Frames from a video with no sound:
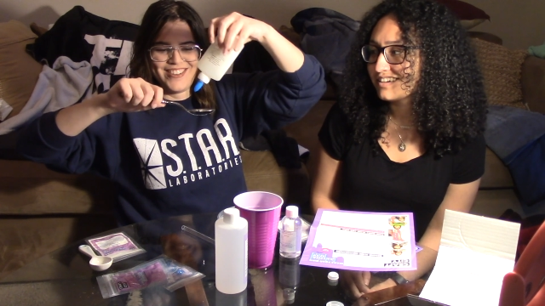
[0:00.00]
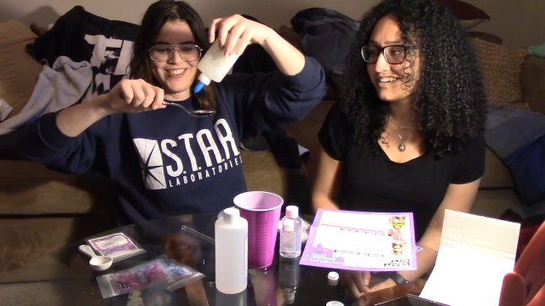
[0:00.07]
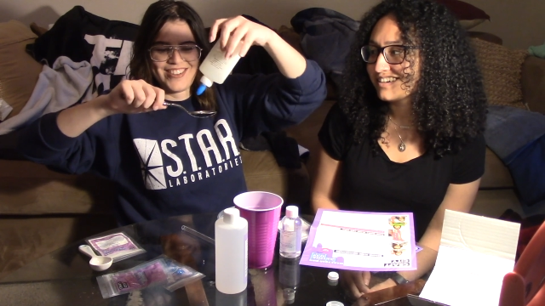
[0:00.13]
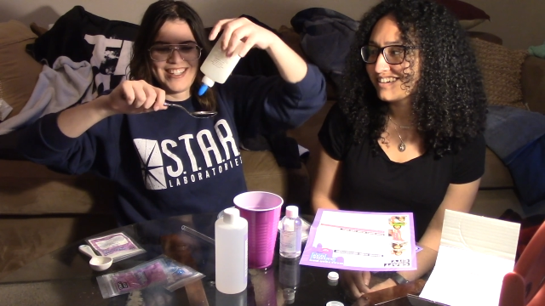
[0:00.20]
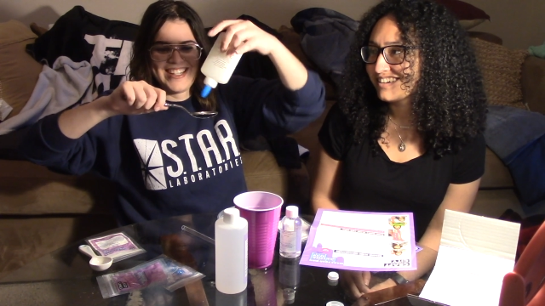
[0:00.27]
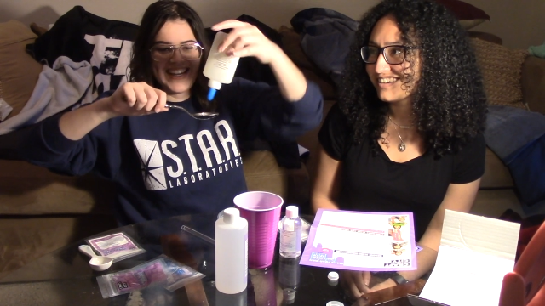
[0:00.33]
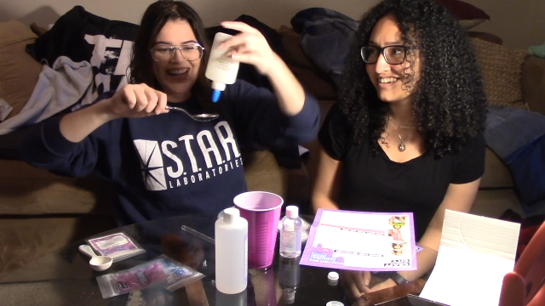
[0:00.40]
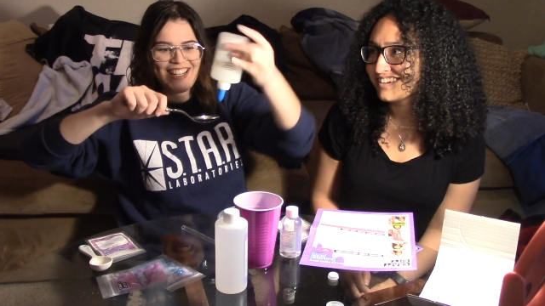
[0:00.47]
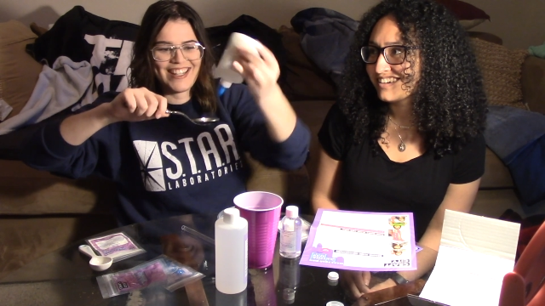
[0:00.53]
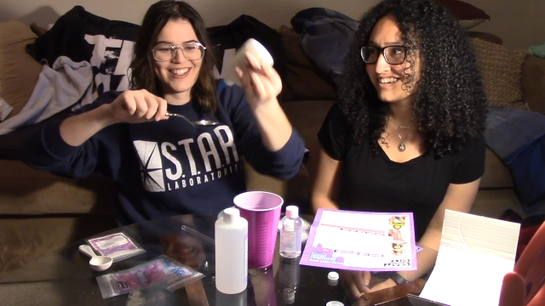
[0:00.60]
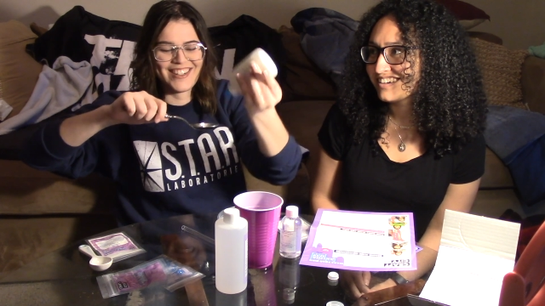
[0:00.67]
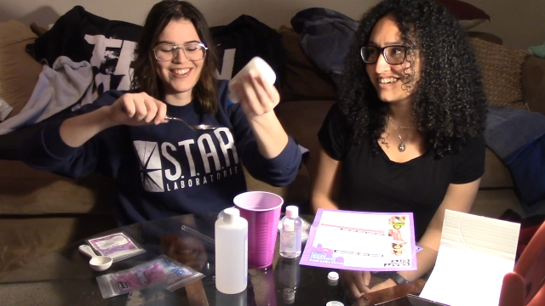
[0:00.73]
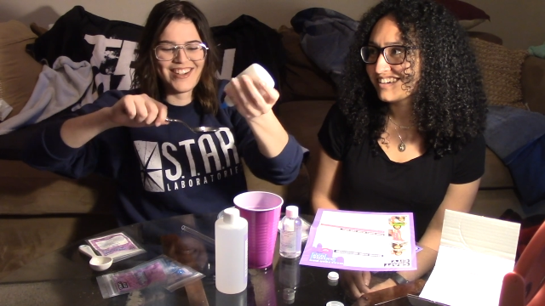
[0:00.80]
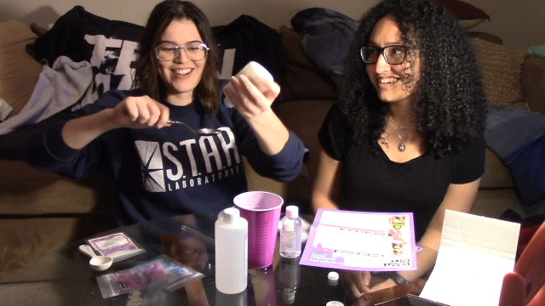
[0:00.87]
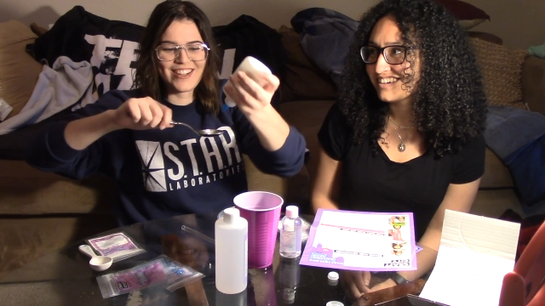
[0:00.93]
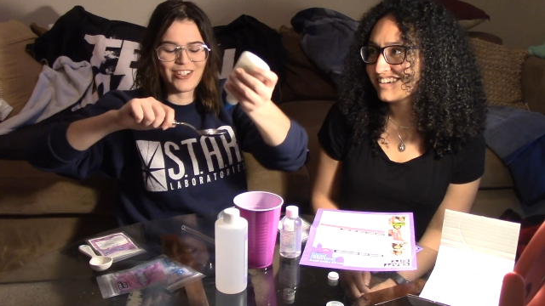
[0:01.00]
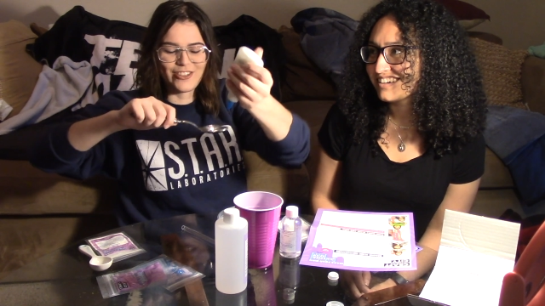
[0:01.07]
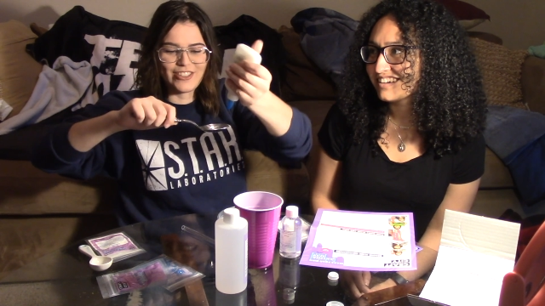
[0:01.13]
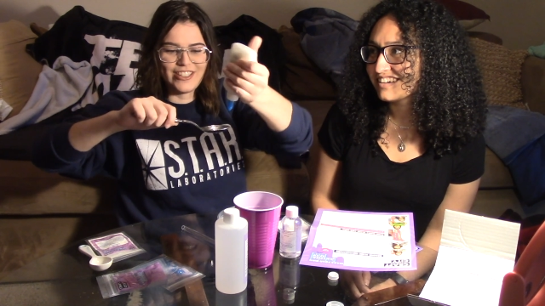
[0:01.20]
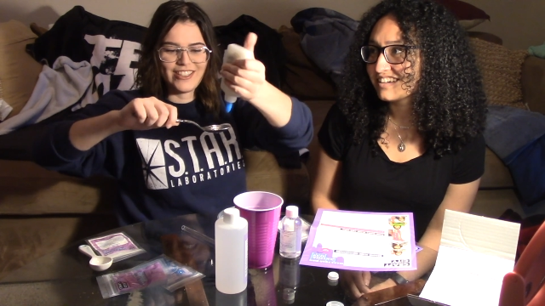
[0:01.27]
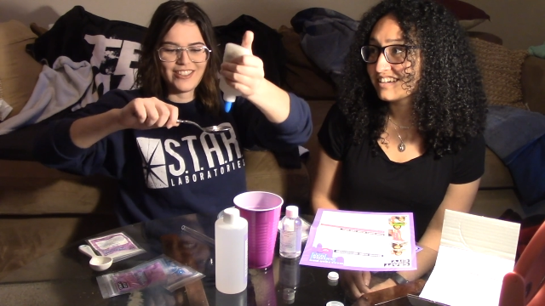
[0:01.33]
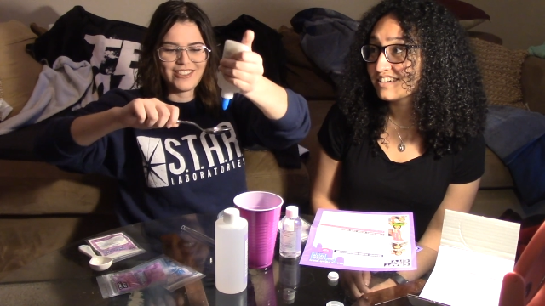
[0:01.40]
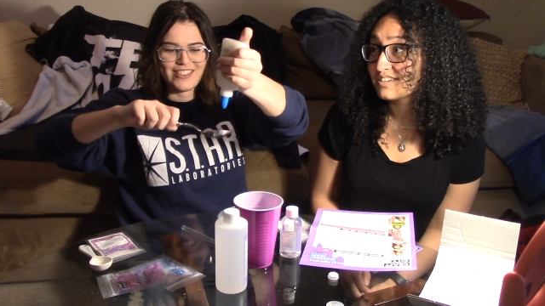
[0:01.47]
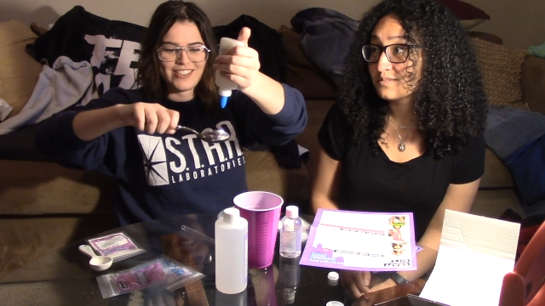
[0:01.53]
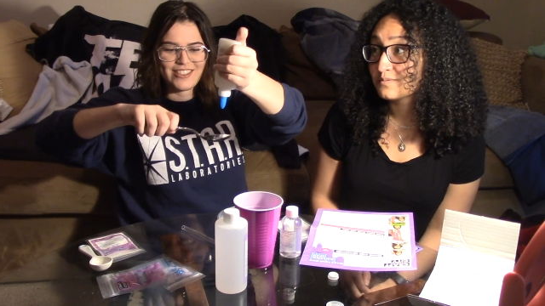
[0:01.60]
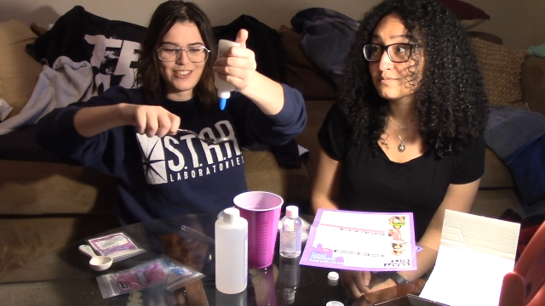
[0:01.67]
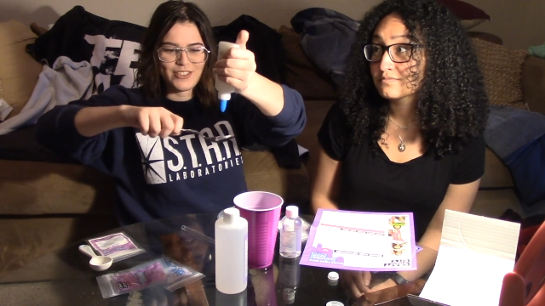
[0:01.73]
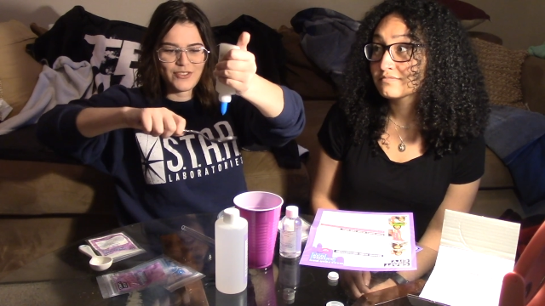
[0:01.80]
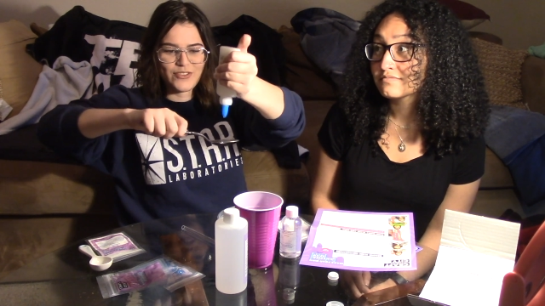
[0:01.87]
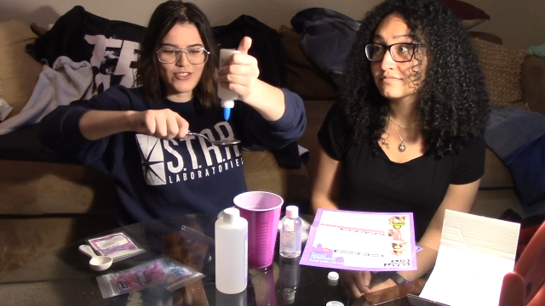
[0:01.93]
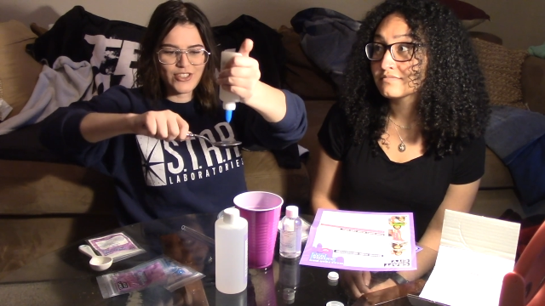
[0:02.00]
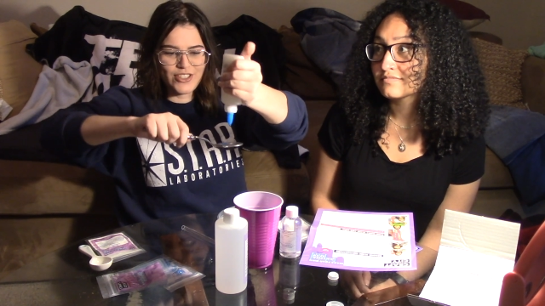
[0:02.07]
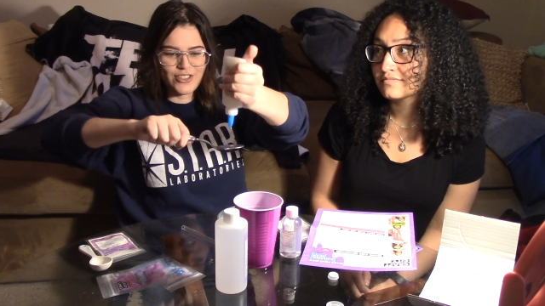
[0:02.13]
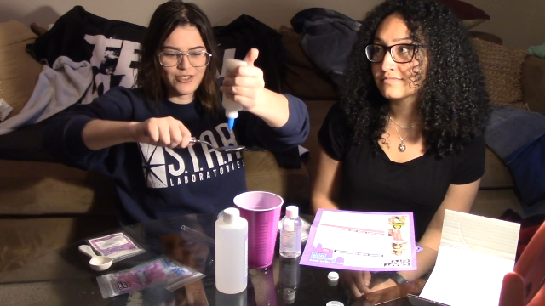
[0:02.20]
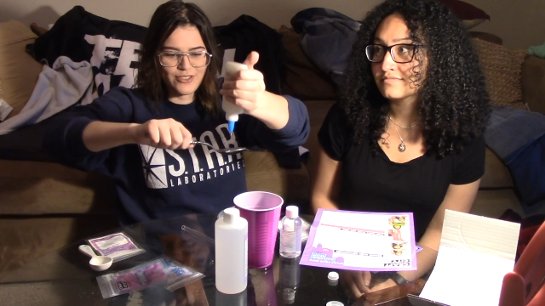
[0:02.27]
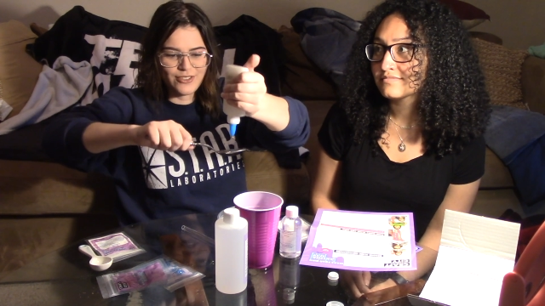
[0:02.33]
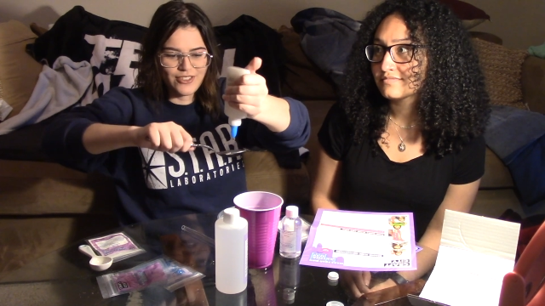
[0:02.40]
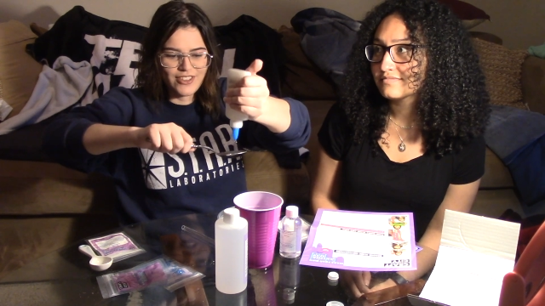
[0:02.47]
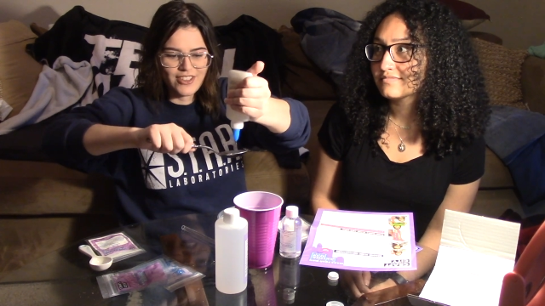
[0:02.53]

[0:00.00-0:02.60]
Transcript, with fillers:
Speaker 1: Okay. All right, Karina. This is for you.